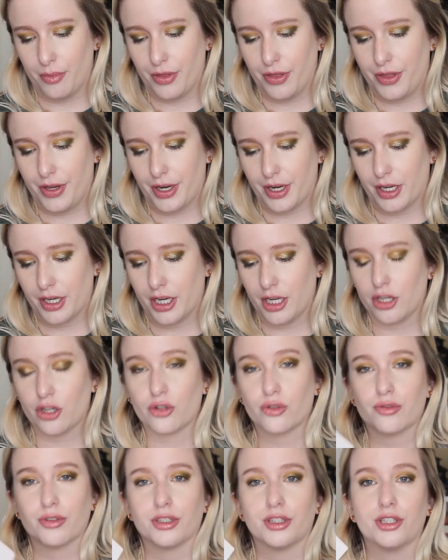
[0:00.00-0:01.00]
their
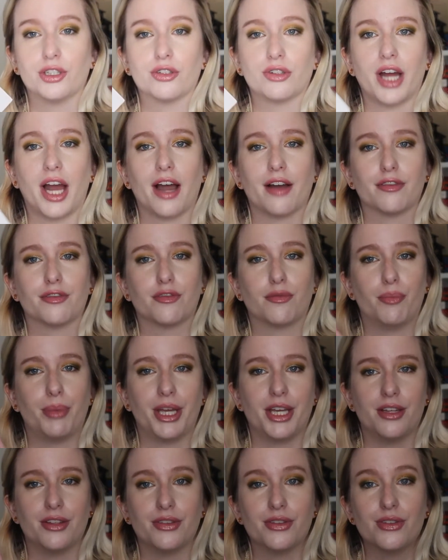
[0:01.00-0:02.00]
acrylograph
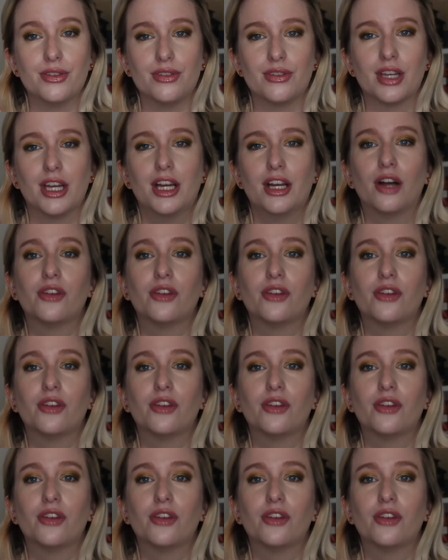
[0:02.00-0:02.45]
pins.